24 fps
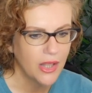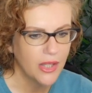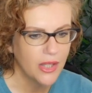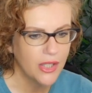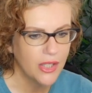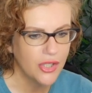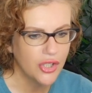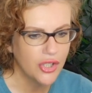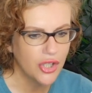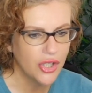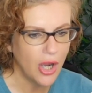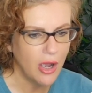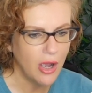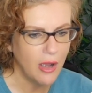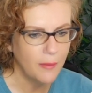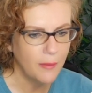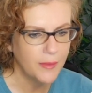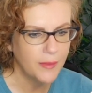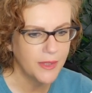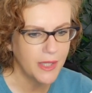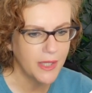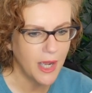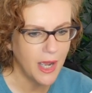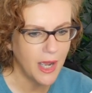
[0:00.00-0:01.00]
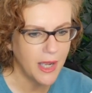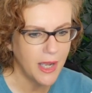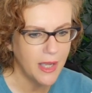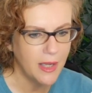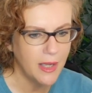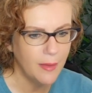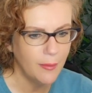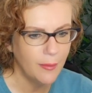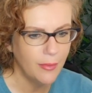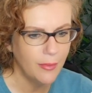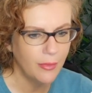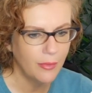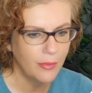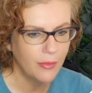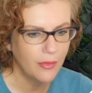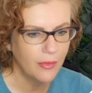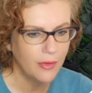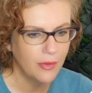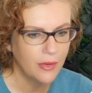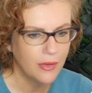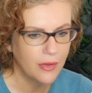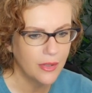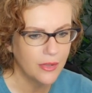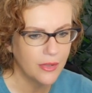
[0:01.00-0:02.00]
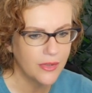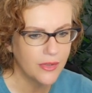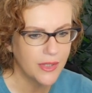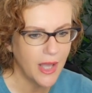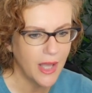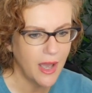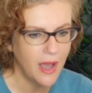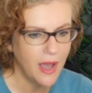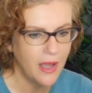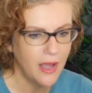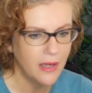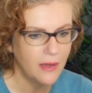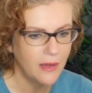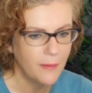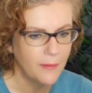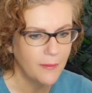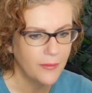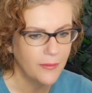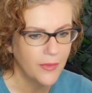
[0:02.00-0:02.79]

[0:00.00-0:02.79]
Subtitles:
The job type, there's that.